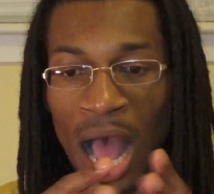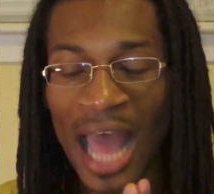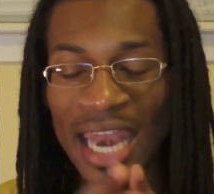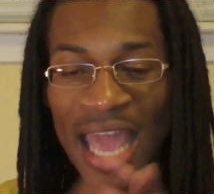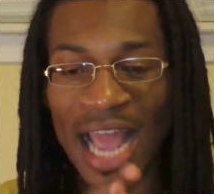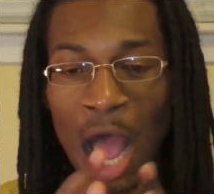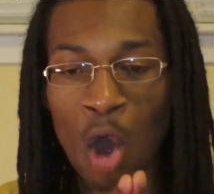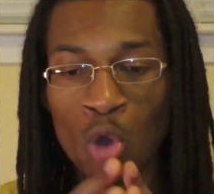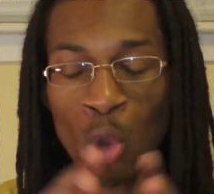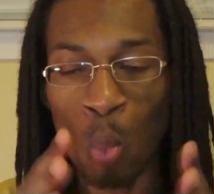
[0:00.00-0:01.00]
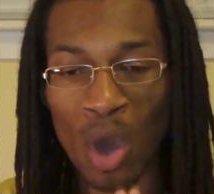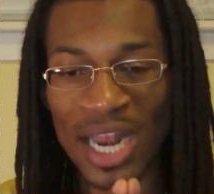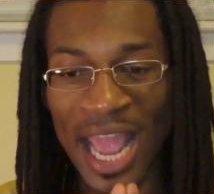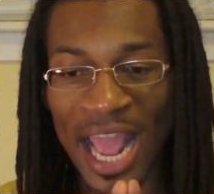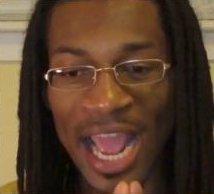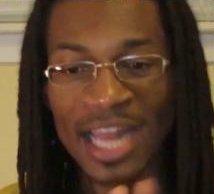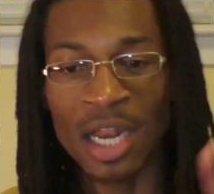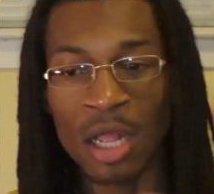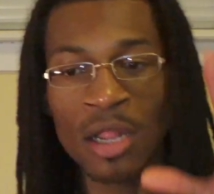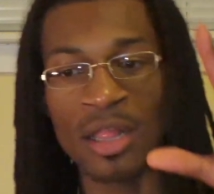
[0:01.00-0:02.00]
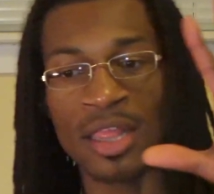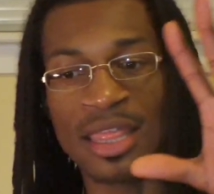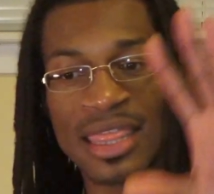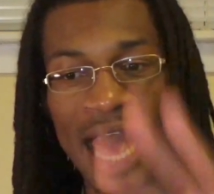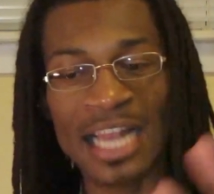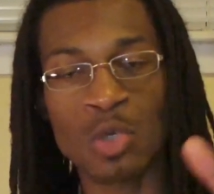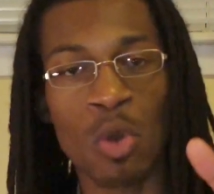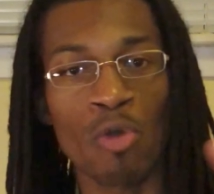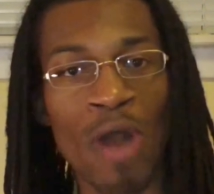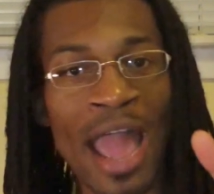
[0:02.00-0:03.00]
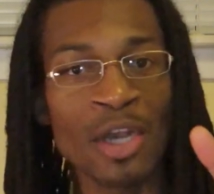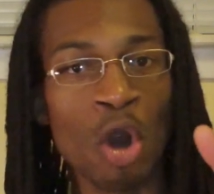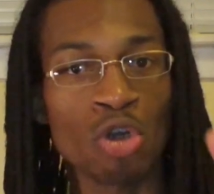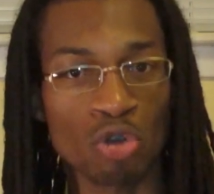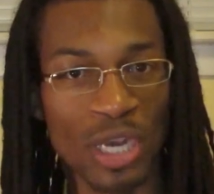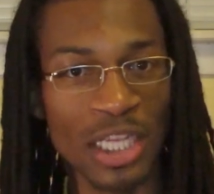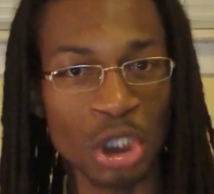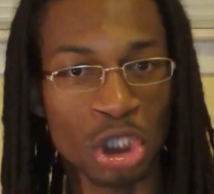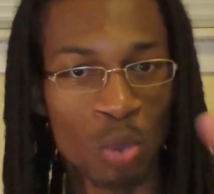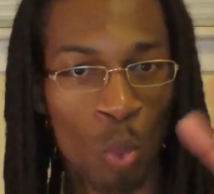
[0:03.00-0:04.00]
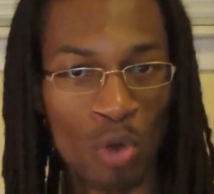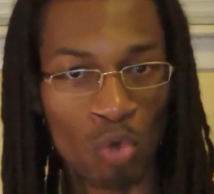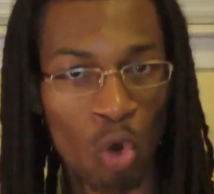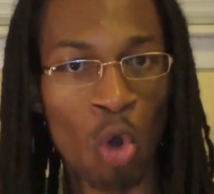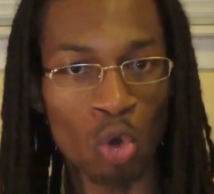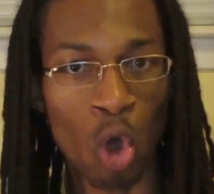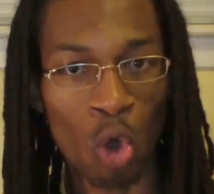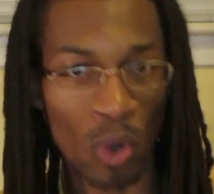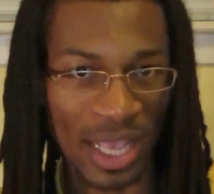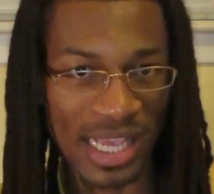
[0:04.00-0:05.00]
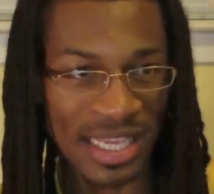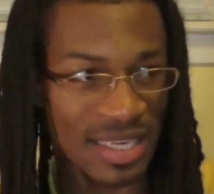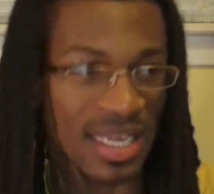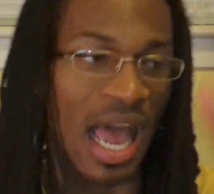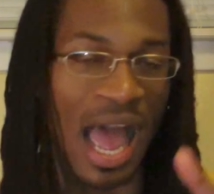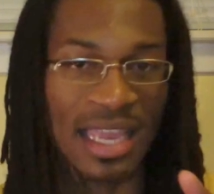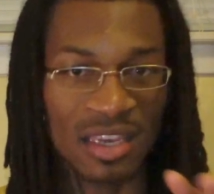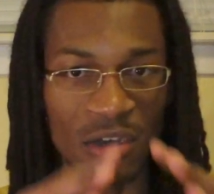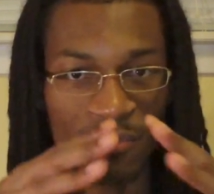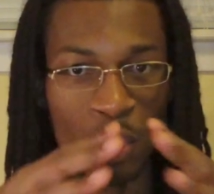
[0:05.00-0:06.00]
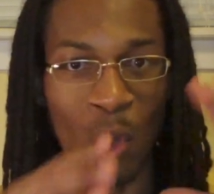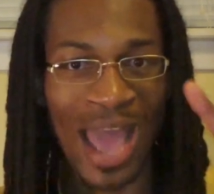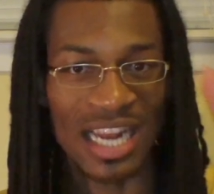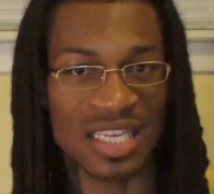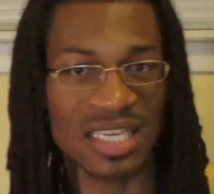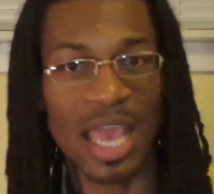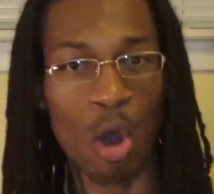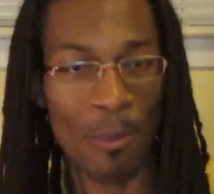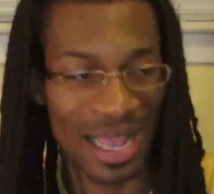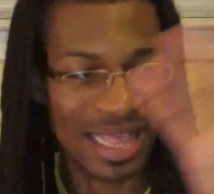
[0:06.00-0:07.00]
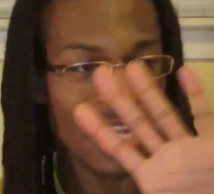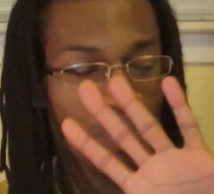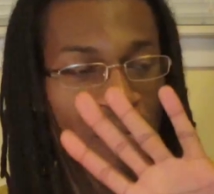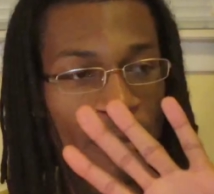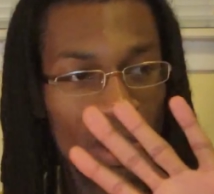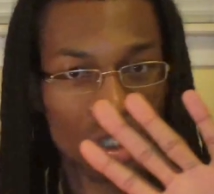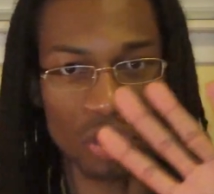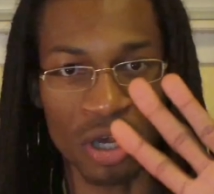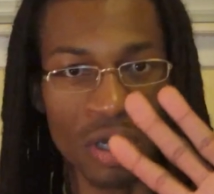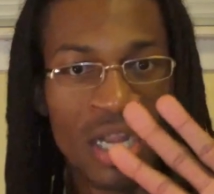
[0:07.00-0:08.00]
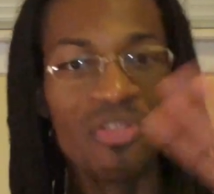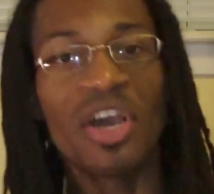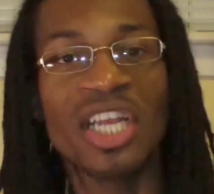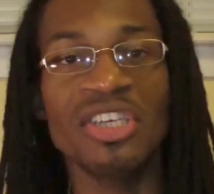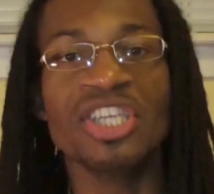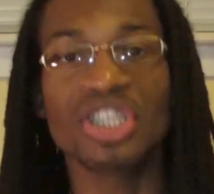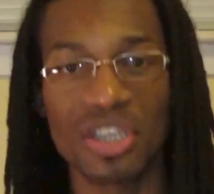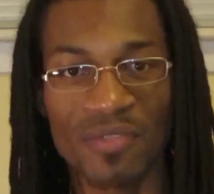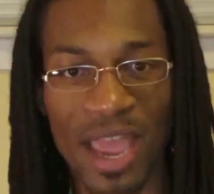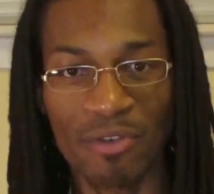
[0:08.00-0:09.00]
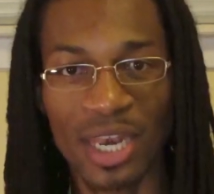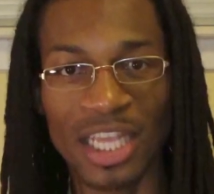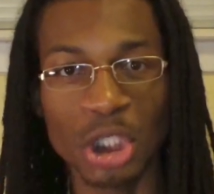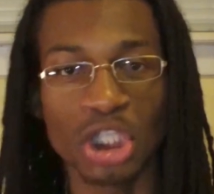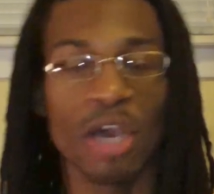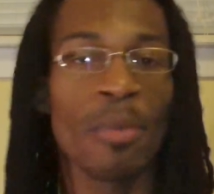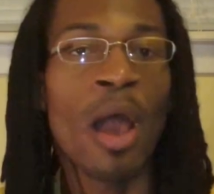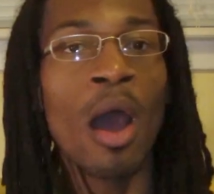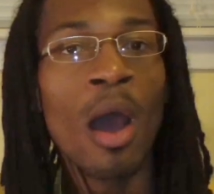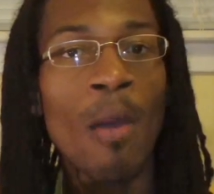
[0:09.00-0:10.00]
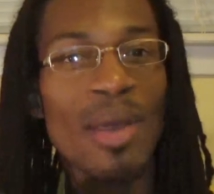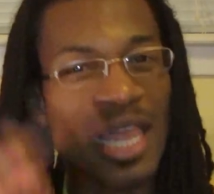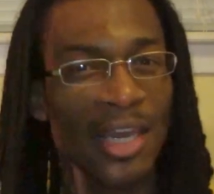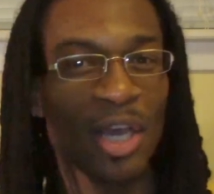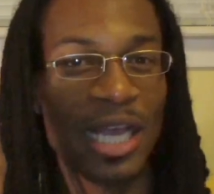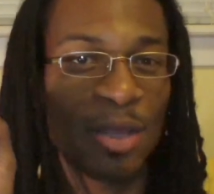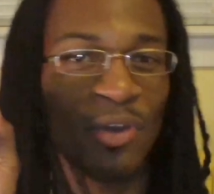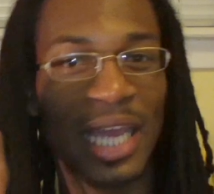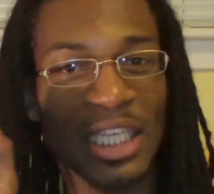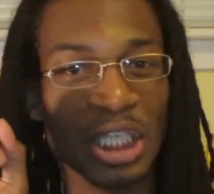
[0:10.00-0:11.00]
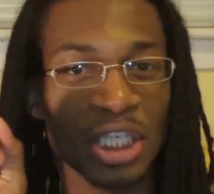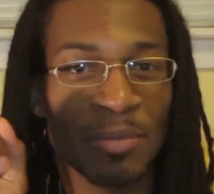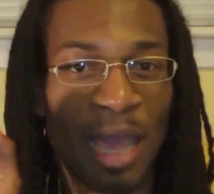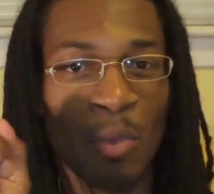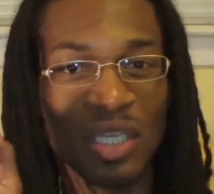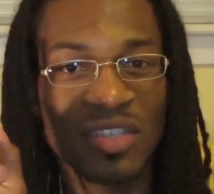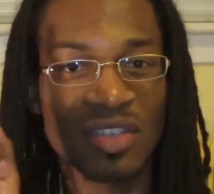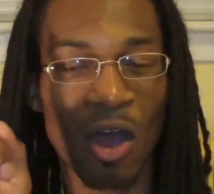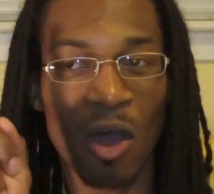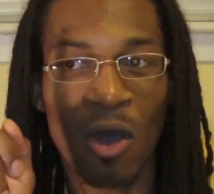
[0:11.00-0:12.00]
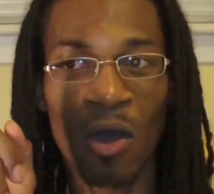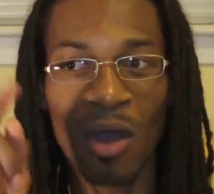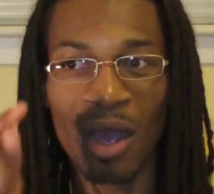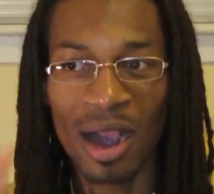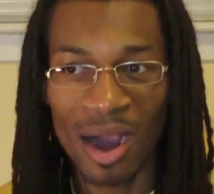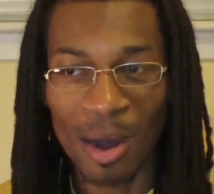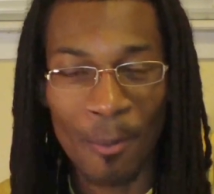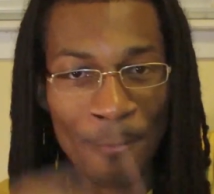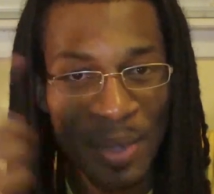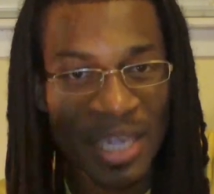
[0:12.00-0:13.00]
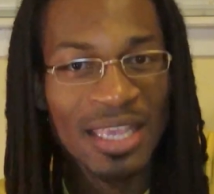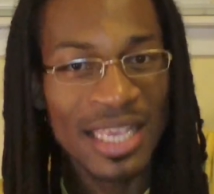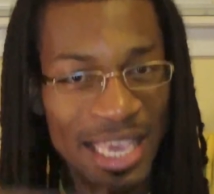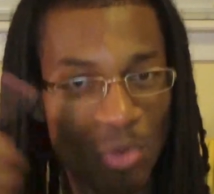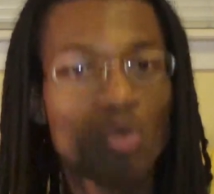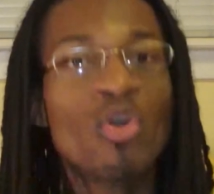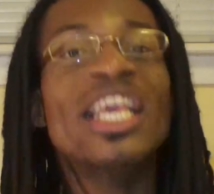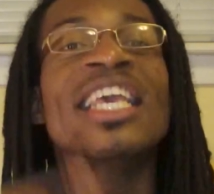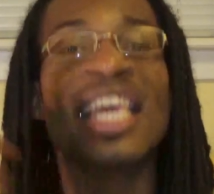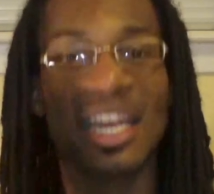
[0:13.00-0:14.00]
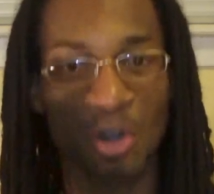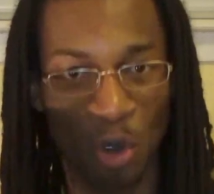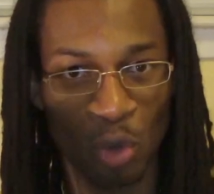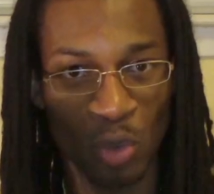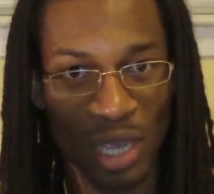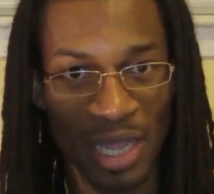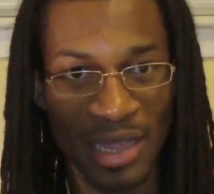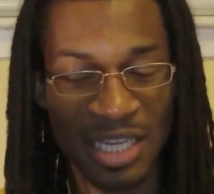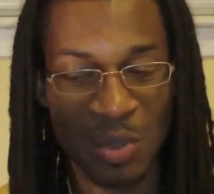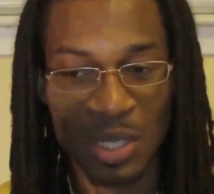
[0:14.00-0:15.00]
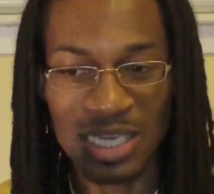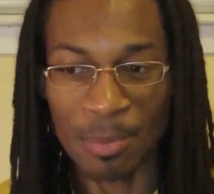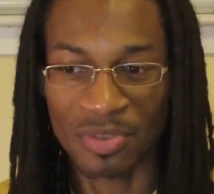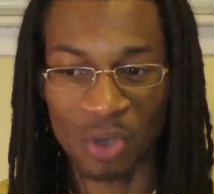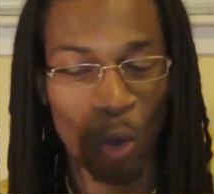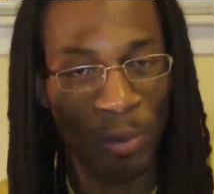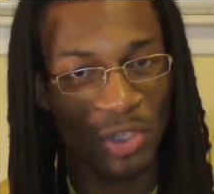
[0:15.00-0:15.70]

I like how, on the one hand, that's where Ragnar's relationship with Rollo is kind of, you know, at a stalemate. That's pretty much the condition of that relationship. But then look at the relationship that we saw get rekindled in this week's episode